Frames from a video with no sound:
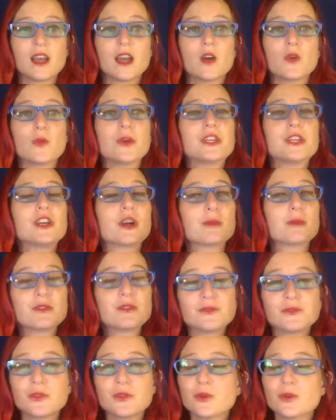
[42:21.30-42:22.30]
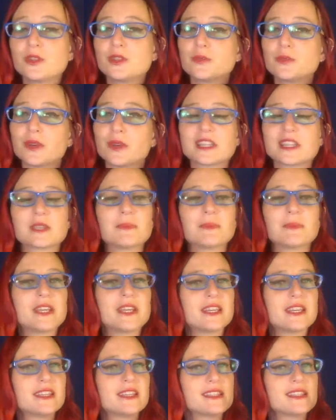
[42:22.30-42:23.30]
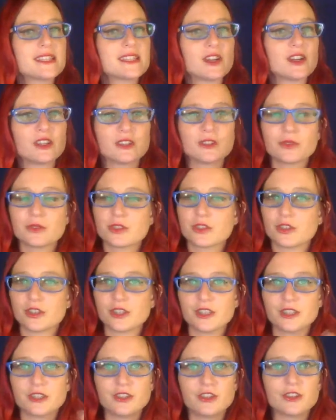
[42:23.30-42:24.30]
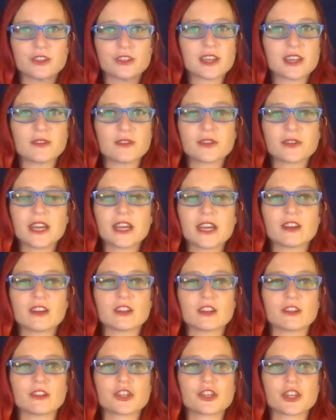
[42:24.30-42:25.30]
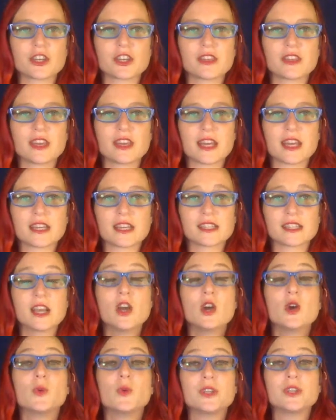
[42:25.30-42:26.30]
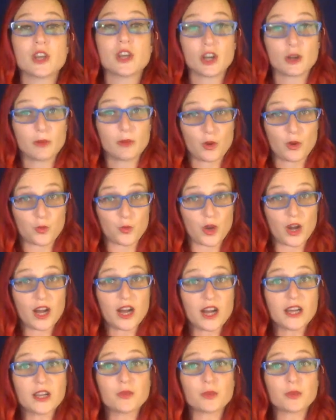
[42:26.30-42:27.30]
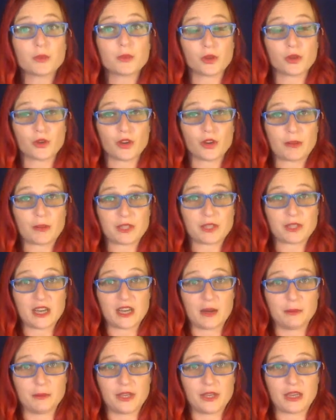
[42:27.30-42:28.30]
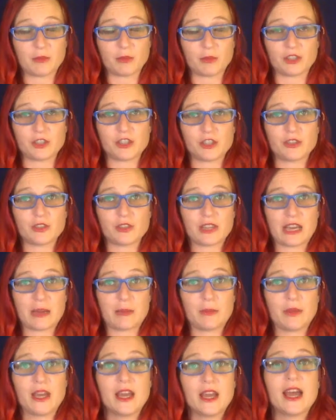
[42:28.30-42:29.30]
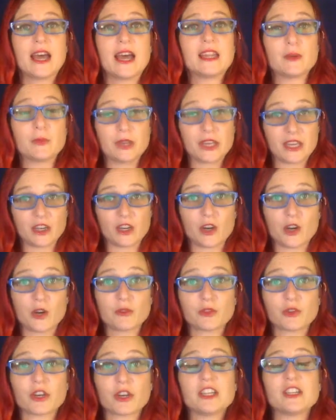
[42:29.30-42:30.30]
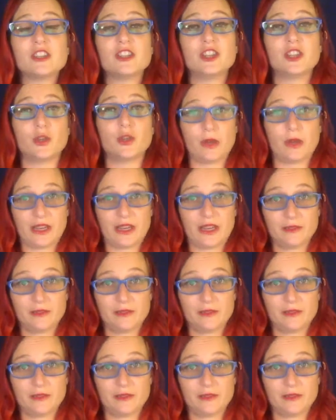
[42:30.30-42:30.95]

We talk about foods and recipes and all those good self-care nourishing things. We talk about why we're programmed to not be able to do them. And then we get over it and do it.